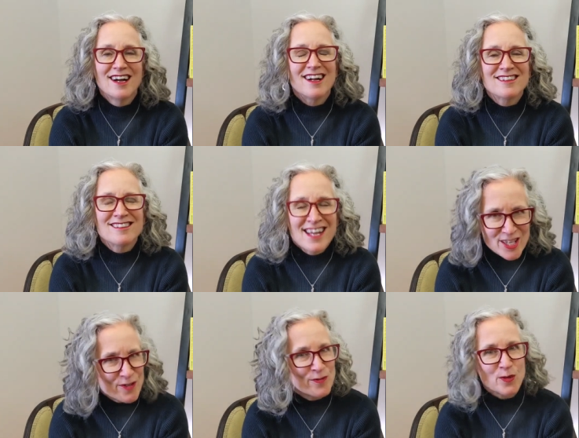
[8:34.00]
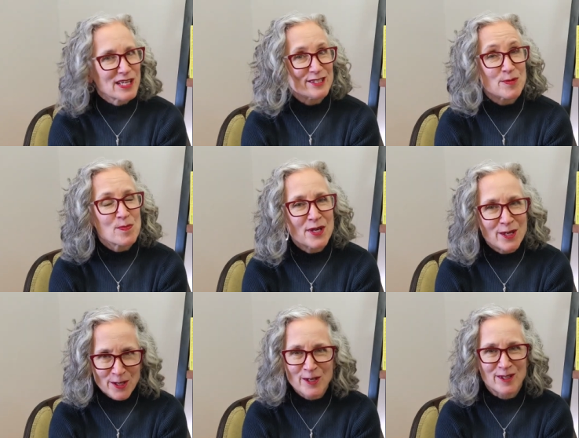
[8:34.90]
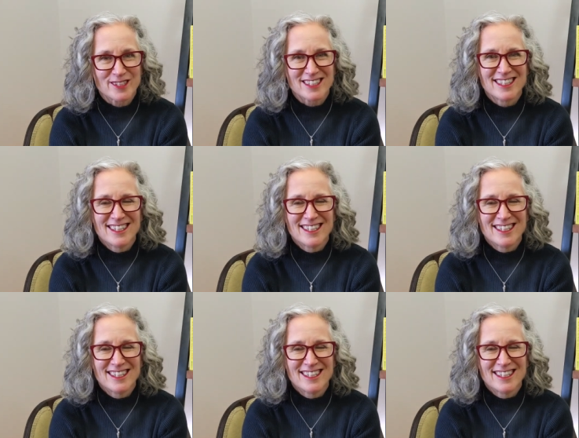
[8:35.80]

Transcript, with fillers: Let your voice be heard.